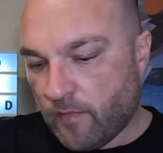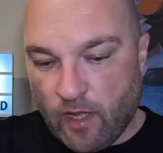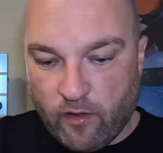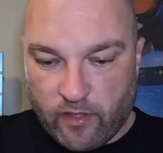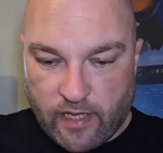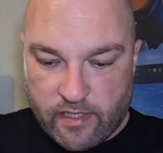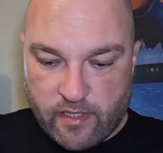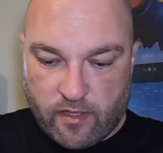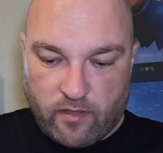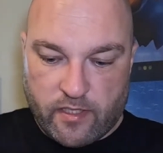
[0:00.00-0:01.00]
I'm going to guess
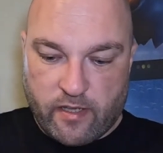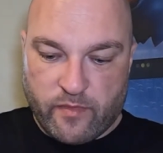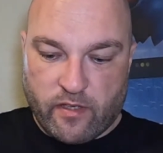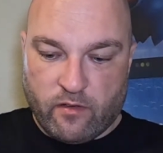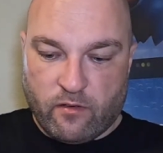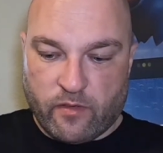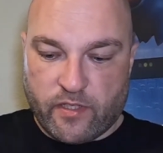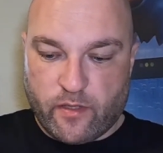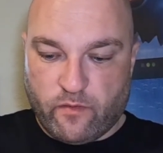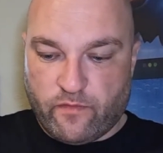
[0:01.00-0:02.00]
this is going to tell me a euro or
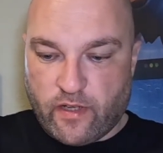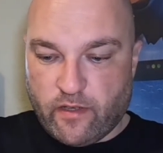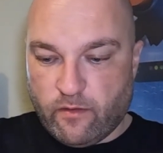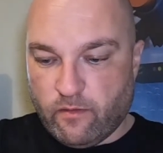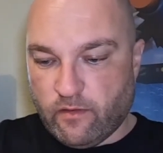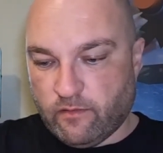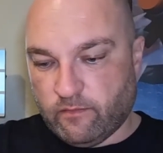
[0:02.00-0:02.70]
two in value.